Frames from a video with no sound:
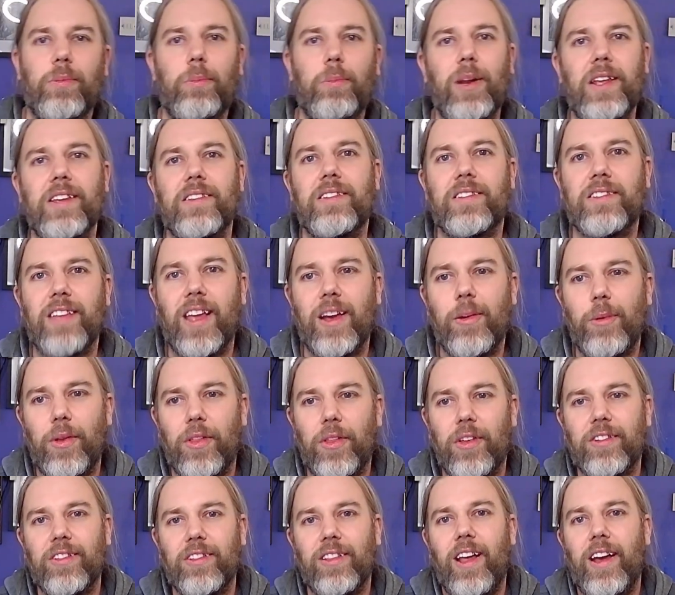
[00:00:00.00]
Please stay with
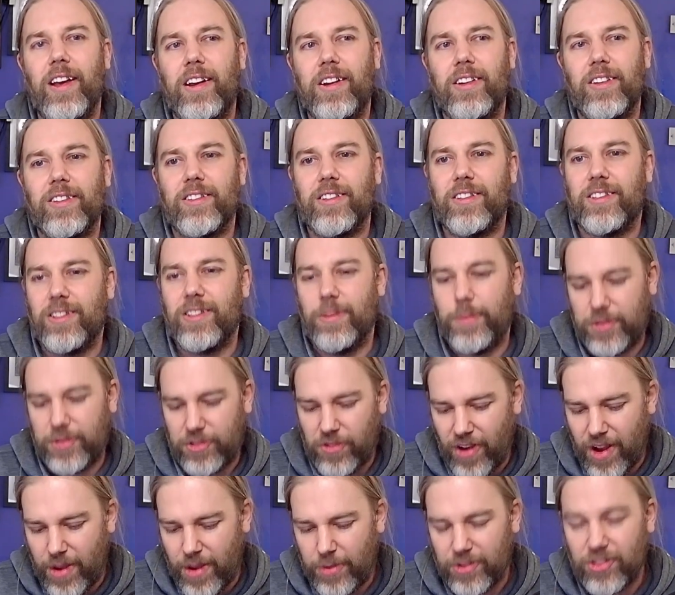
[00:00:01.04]
us, like us,
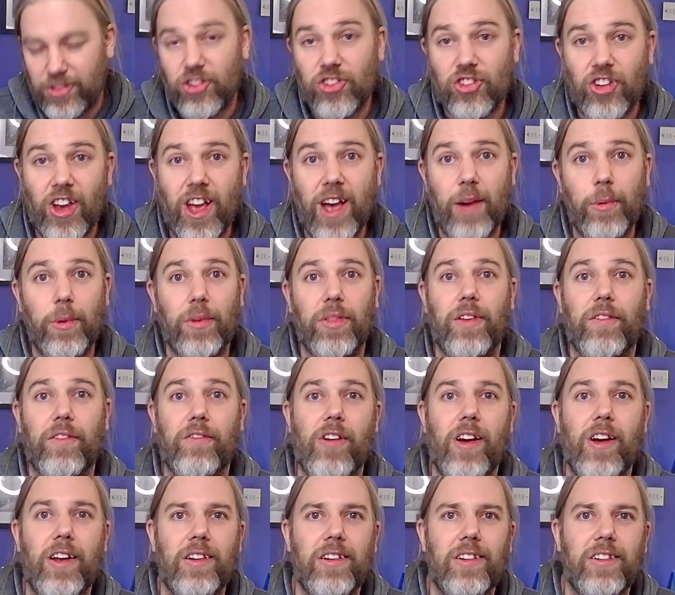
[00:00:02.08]
subscribe us, share with your
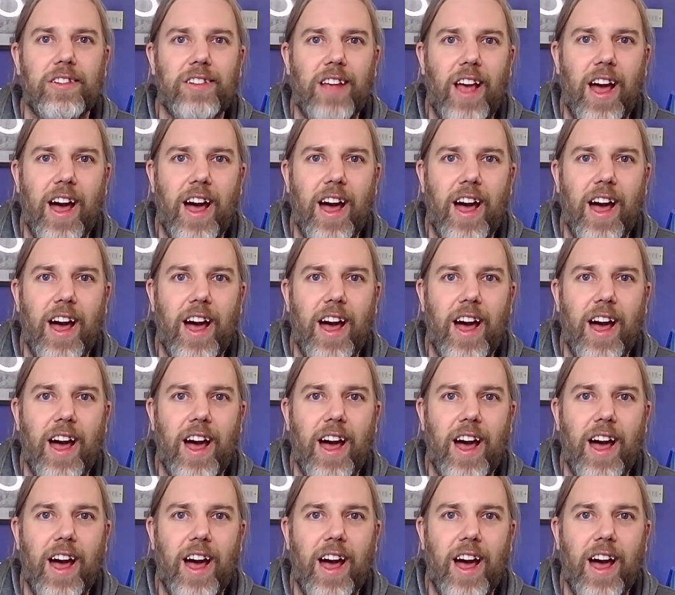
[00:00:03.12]
friends,